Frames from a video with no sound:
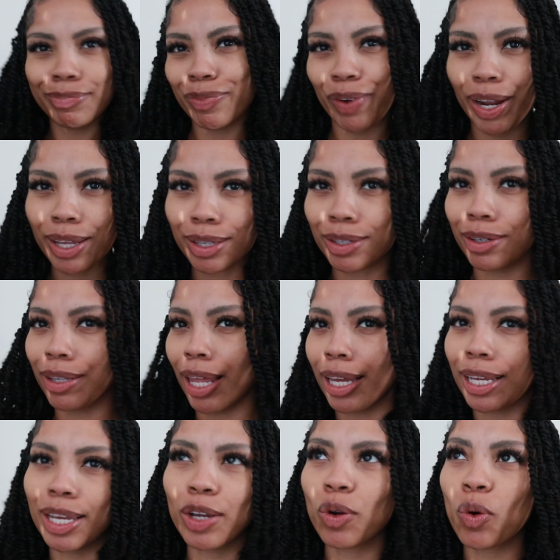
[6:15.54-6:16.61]
regular.
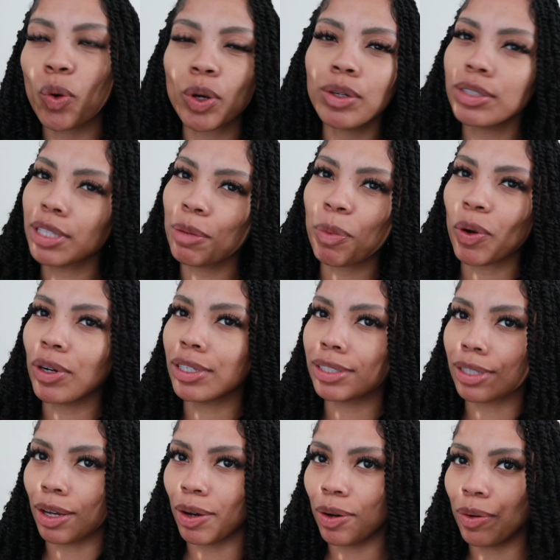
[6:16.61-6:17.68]
Like it coils up on
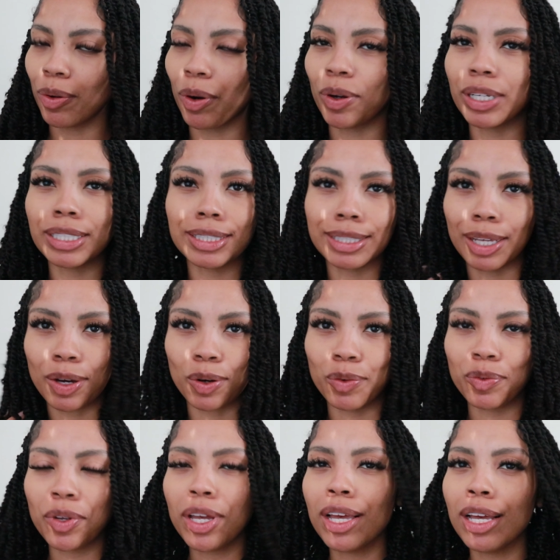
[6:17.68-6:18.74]
its own, on
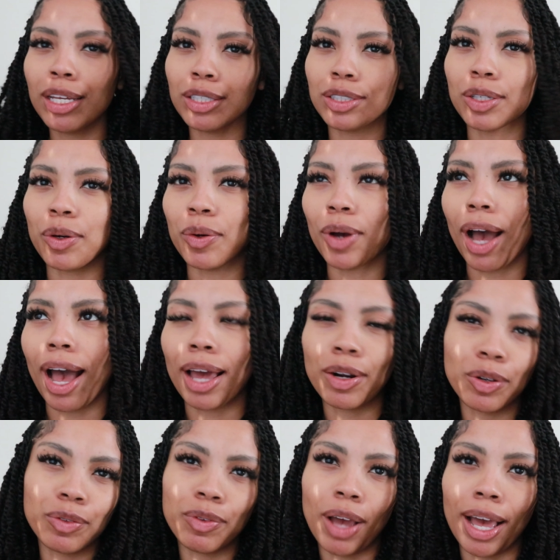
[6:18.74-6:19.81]
itself, so I
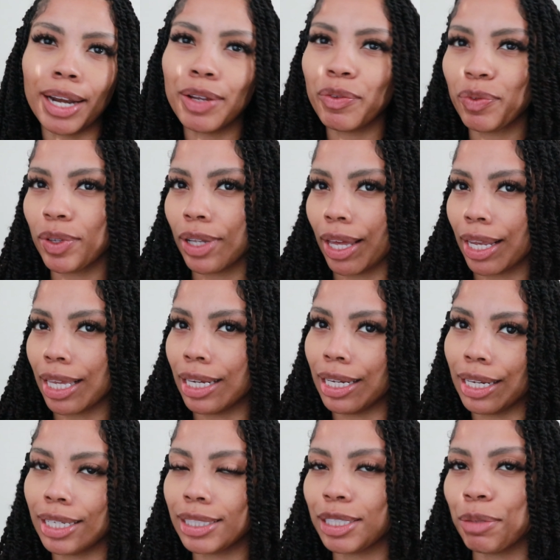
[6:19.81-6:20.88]
didn't feel like it
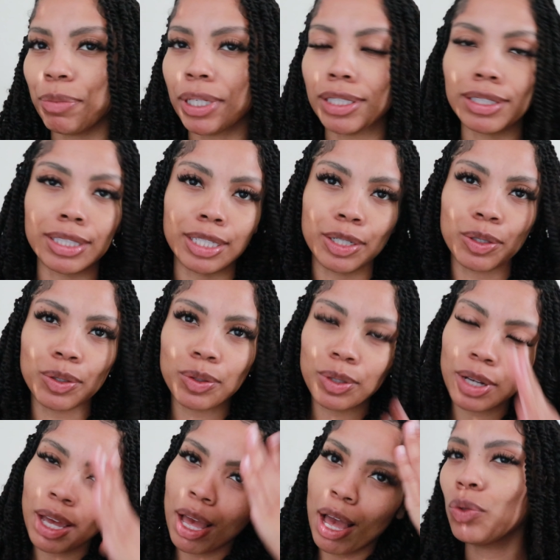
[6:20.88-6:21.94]
needed to be sealed.
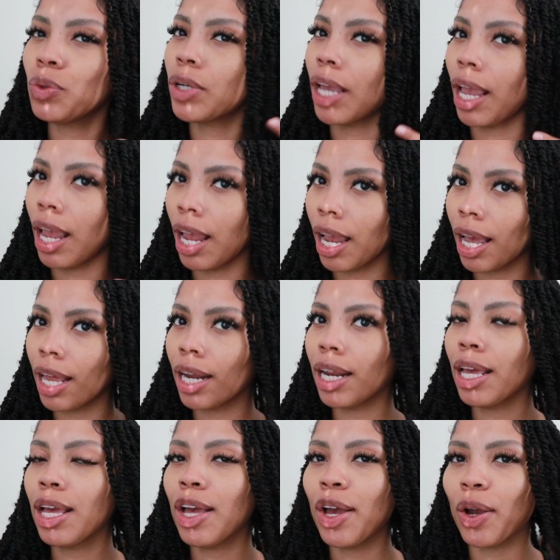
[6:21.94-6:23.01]
You can
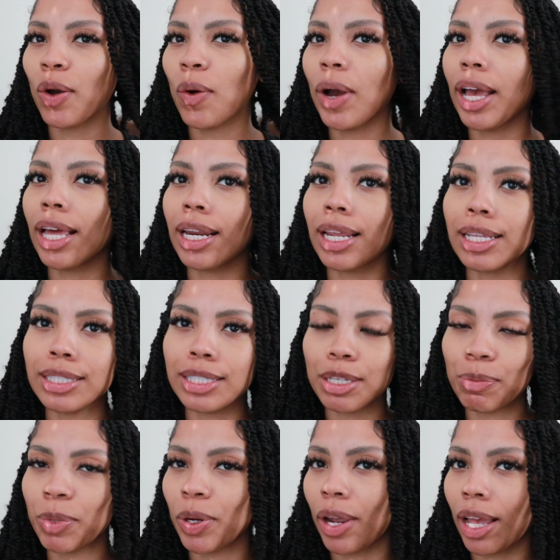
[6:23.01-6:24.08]
go ahead and
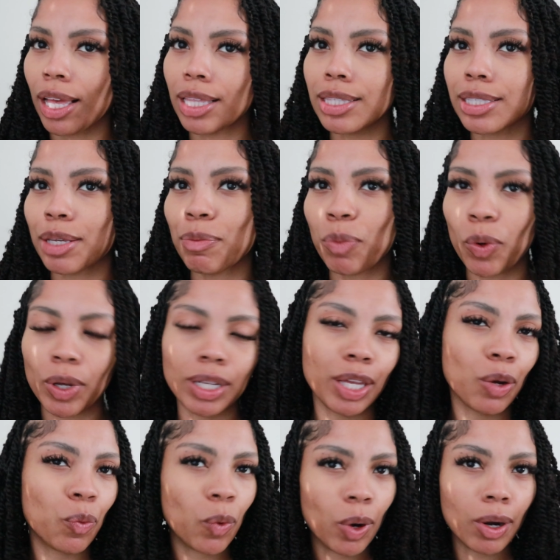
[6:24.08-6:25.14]
dip your ends in
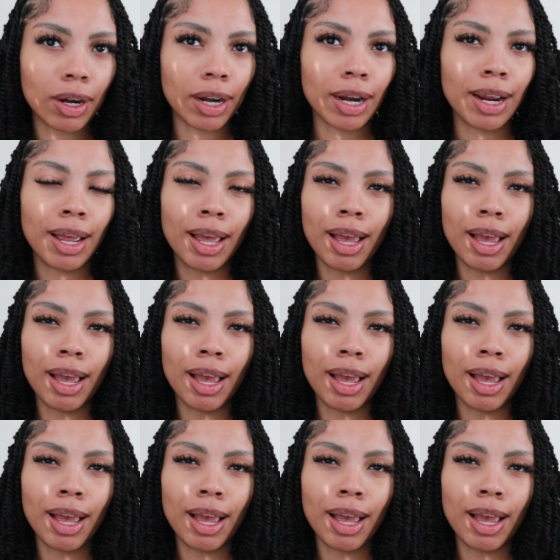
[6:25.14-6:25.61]
boiling water,